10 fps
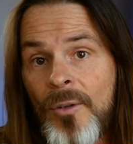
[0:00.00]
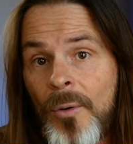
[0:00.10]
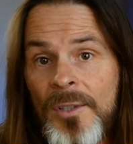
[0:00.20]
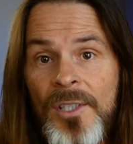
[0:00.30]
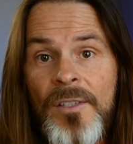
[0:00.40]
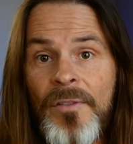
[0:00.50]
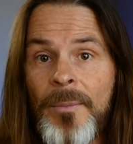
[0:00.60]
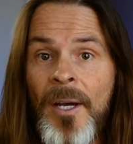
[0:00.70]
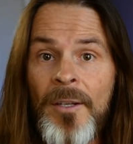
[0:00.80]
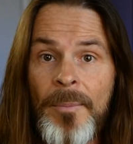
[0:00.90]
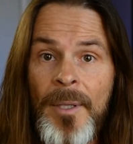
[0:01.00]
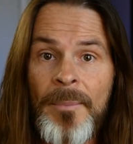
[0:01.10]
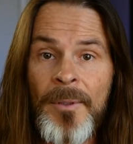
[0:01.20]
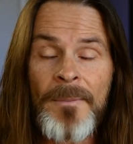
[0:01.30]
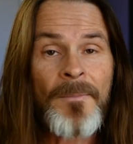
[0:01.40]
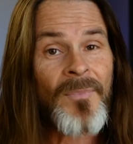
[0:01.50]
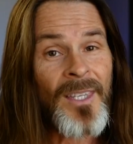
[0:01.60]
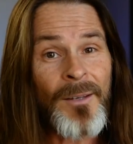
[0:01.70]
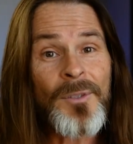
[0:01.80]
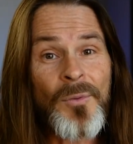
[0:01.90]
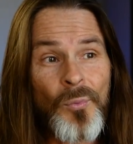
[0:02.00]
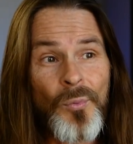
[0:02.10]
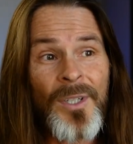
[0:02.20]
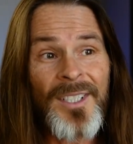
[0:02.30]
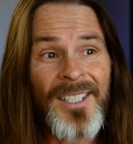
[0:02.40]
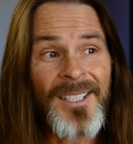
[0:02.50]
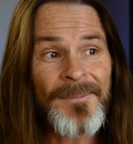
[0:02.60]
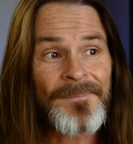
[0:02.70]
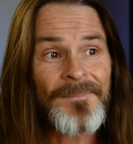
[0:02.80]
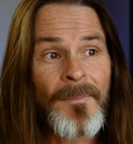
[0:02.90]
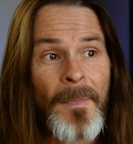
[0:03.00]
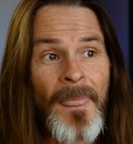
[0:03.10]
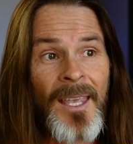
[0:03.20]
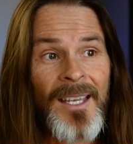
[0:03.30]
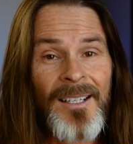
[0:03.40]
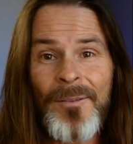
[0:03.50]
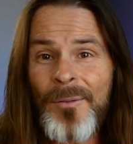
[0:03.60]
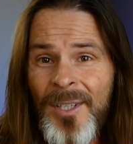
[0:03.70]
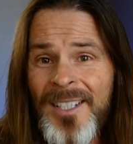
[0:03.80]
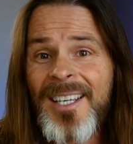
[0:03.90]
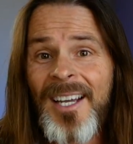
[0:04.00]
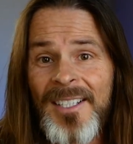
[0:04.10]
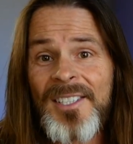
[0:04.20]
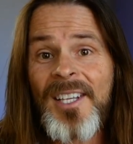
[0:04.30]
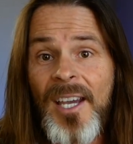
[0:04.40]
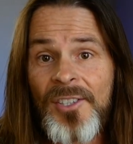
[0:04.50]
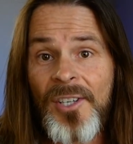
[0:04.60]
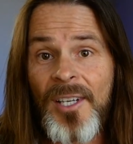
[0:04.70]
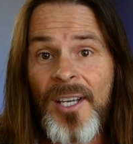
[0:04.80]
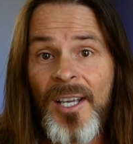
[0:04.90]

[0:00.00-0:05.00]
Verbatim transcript: courses from other people. It was really kind of sketchy,